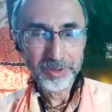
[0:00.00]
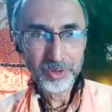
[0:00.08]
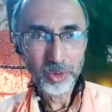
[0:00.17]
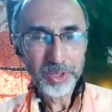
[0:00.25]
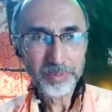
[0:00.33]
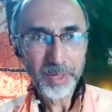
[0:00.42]

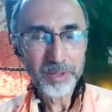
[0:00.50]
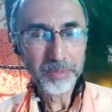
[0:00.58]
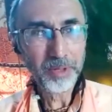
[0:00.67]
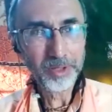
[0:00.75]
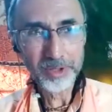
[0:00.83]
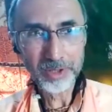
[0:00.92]
doing my
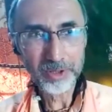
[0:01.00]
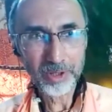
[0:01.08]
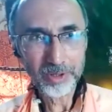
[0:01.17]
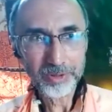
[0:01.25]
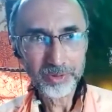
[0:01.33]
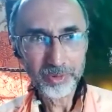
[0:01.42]

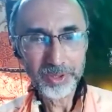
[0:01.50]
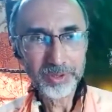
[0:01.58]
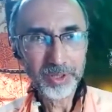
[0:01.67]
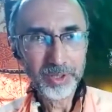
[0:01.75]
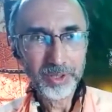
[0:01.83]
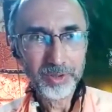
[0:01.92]
bhajana with
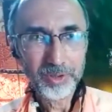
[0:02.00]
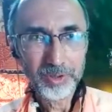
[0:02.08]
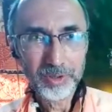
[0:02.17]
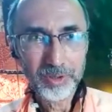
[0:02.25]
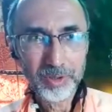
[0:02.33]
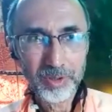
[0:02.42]

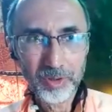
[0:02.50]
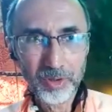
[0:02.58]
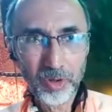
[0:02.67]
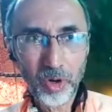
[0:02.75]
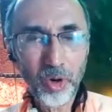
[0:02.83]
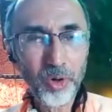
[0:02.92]

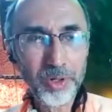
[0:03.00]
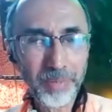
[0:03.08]
all